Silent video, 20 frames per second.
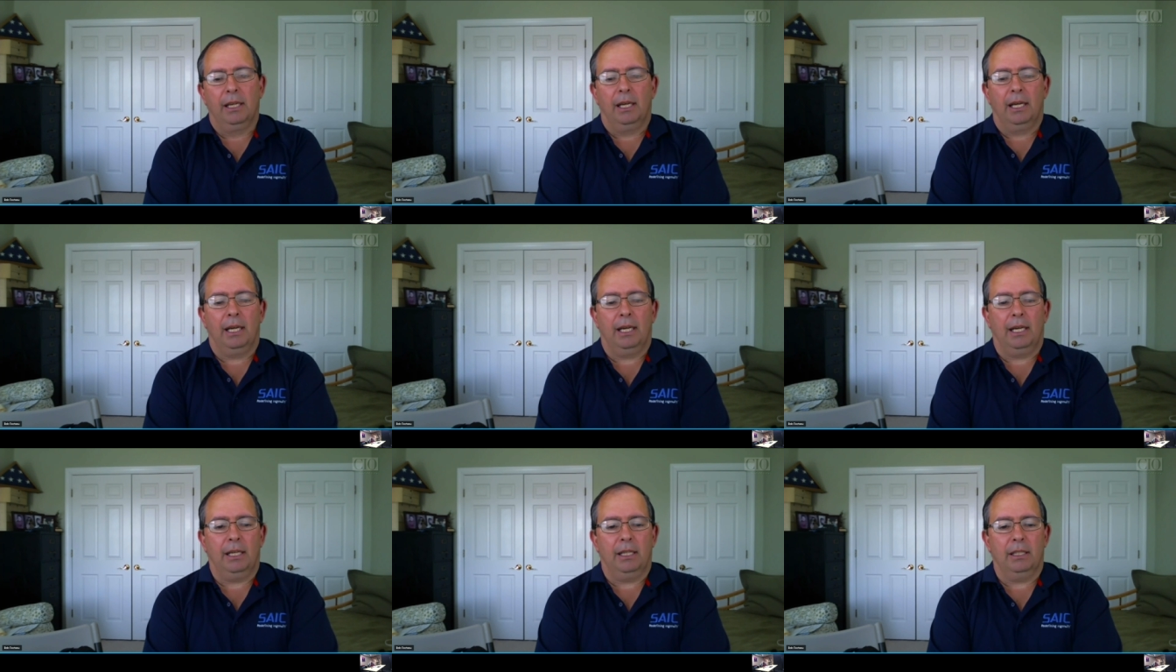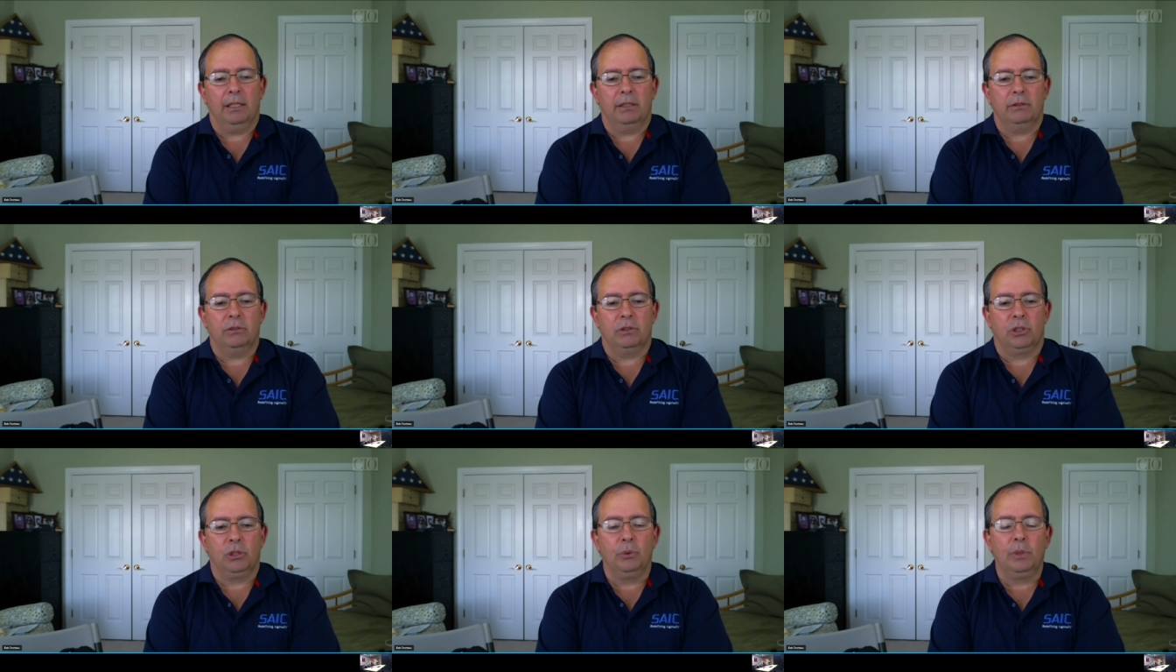uh,
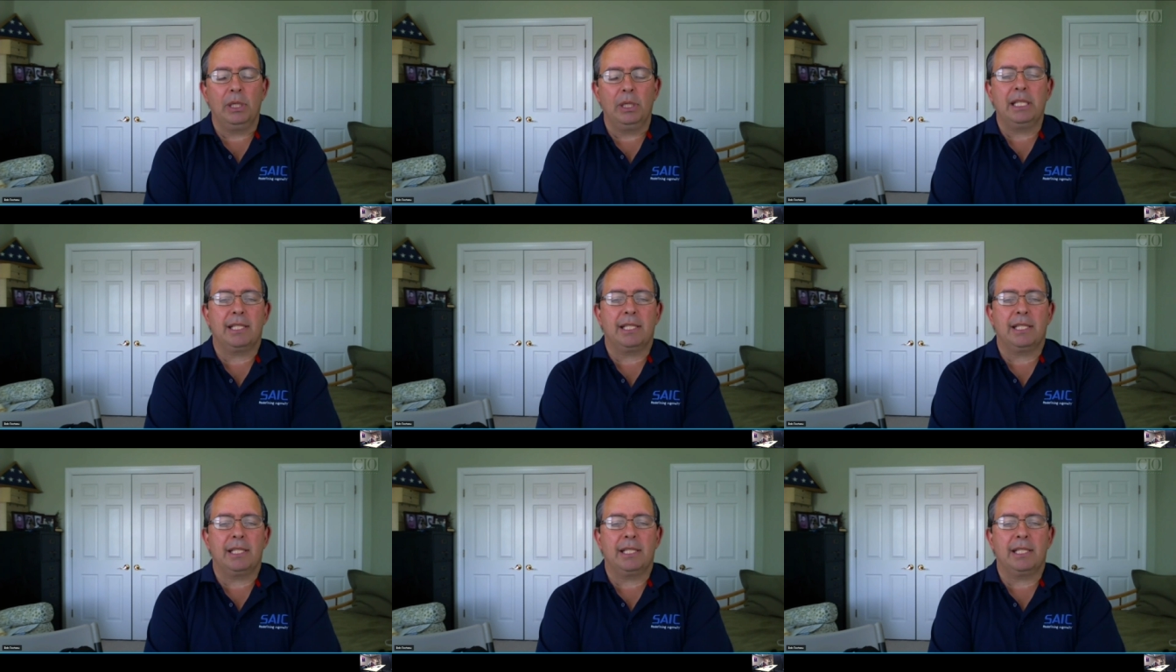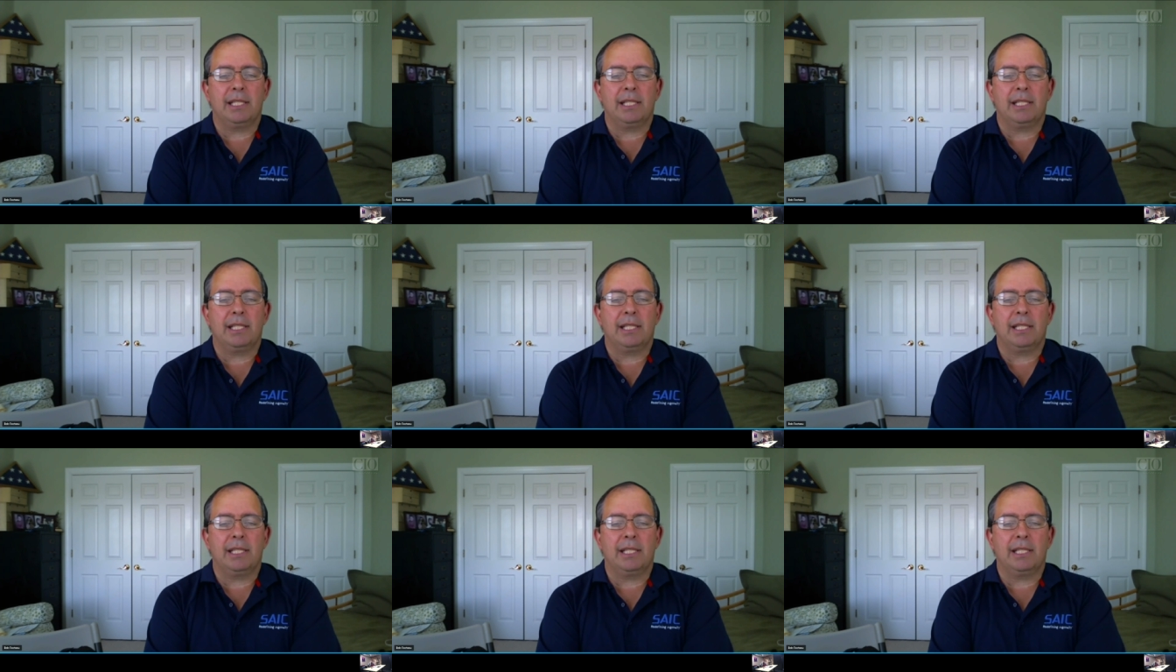doing some of
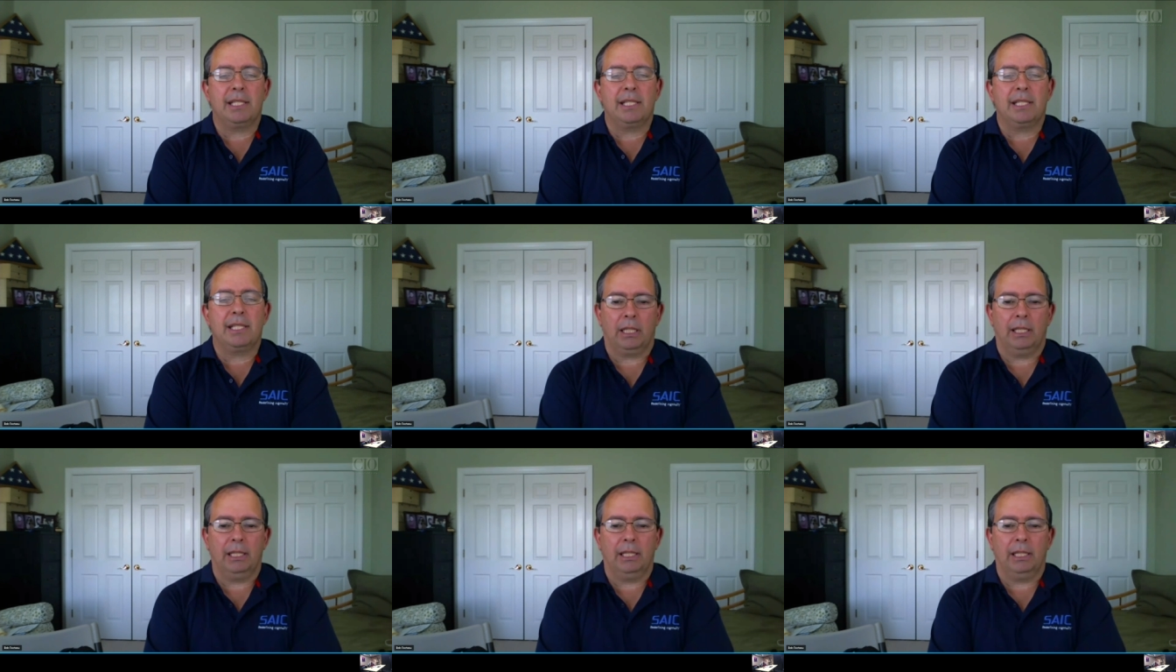this work in